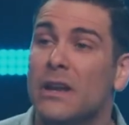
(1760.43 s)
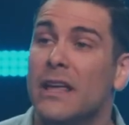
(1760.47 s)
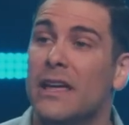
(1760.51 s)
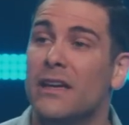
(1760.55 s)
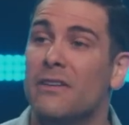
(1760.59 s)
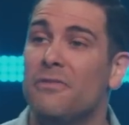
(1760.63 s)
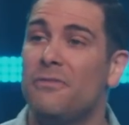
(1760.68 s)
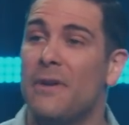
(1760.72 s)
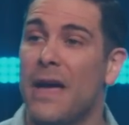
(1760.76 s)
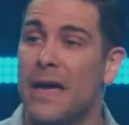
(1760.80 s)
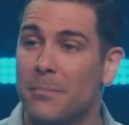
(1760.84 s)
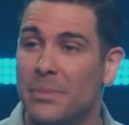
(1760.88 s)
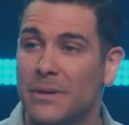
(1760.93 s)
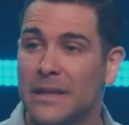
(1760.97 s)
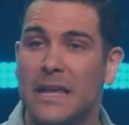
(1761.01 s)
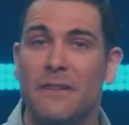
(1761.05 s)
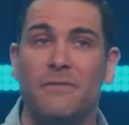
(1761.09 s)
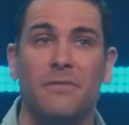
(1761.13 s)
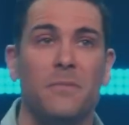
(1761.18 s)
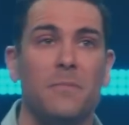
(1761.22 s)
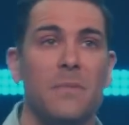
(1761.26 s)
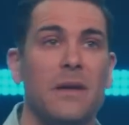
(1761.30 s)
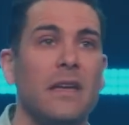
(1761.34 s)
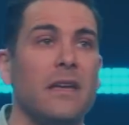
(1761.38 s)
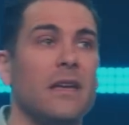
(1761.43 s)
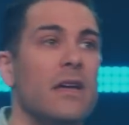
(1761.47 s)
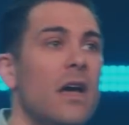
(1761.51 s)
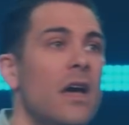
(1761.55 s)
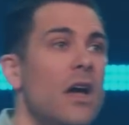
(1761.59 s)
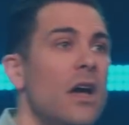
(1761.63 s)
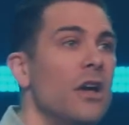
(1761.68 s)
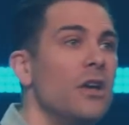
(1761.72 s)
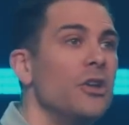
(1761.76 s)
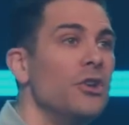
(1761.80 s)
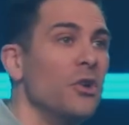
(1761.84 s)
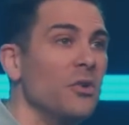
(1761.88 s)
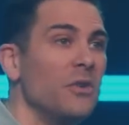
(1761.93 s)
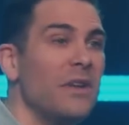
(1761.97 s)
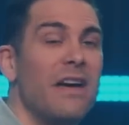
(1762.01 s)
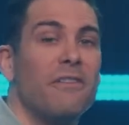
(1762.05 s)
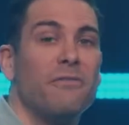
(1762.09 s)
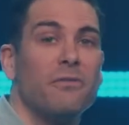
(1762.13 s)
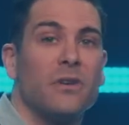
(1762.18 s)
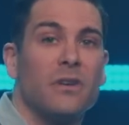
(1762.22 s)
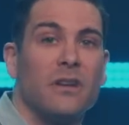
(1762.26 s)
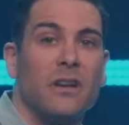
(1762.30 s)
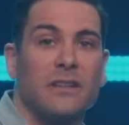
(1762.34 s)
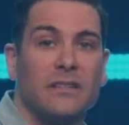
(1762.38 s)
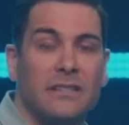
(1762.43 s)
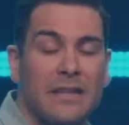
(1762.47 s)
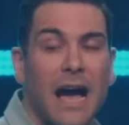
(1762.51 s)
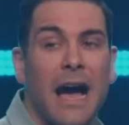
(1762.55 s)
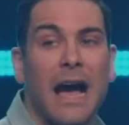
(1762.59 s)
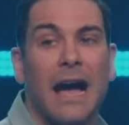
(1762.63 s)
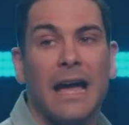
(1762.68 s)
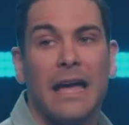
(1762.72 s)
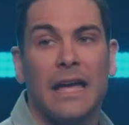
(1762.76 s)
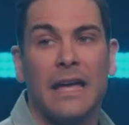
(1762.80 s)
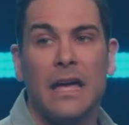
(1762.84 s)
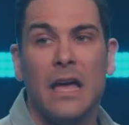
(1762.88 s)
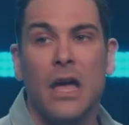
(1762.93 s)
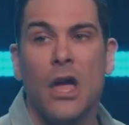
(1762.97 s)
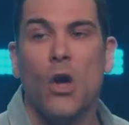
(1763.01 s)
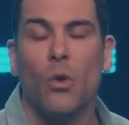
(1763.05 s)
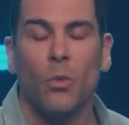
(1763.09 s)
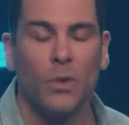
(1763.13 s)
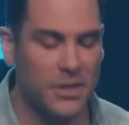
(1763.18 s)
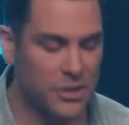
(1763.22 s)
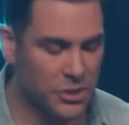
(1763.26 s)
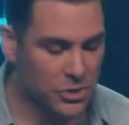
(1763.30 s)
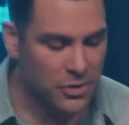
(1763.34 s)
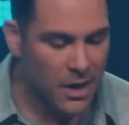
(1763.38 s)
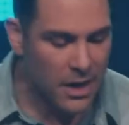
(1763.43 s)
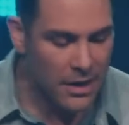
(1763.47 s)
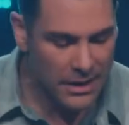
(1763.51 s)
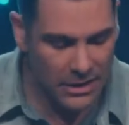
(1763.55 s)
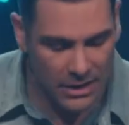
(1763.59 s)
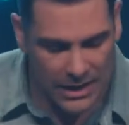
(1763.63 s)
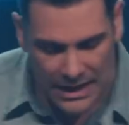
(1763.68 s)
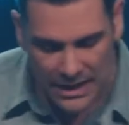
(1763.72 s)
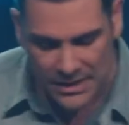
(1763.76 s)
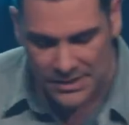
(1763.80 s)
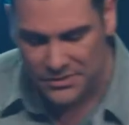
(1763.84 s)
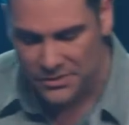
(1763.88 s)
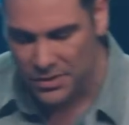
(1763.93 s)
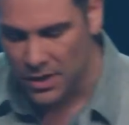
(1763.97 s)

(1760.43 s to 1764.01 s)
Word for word: live and believe in me, you'll never die. What he's trying to get us